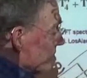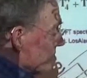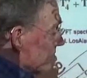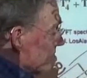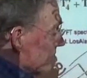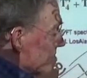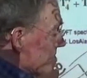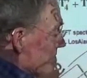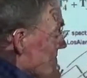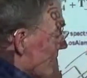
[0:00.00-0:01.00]
in it,
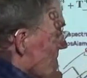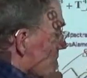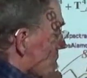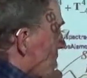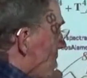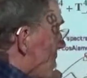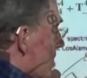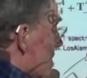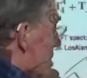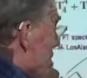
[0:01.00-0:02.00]
and then draw
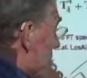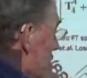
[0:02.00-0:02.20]
lines from